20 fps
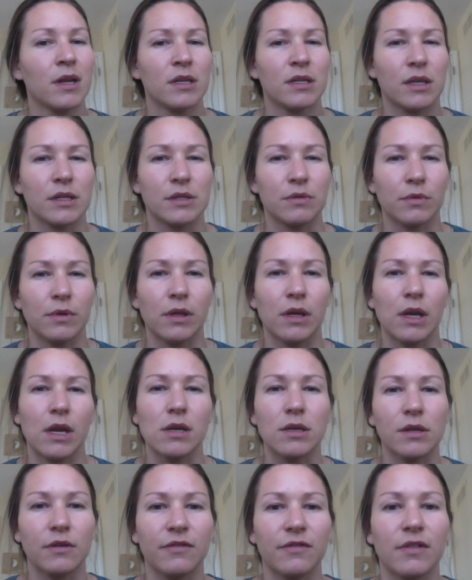Doesn't really
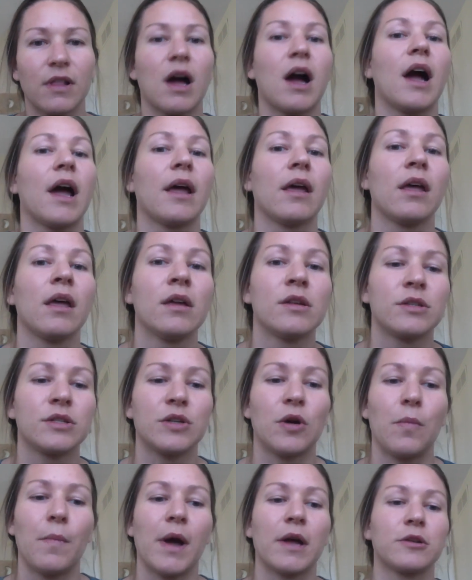need to fly
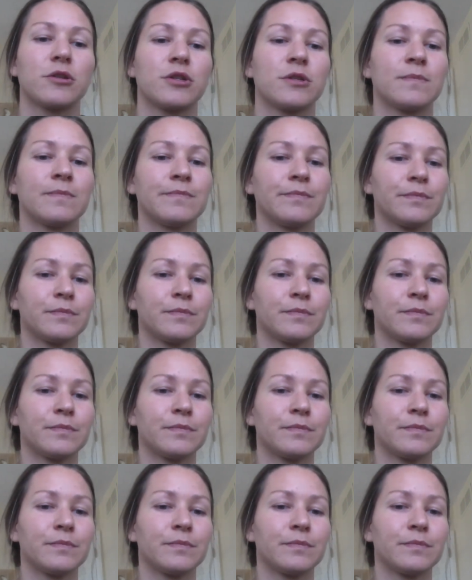so much.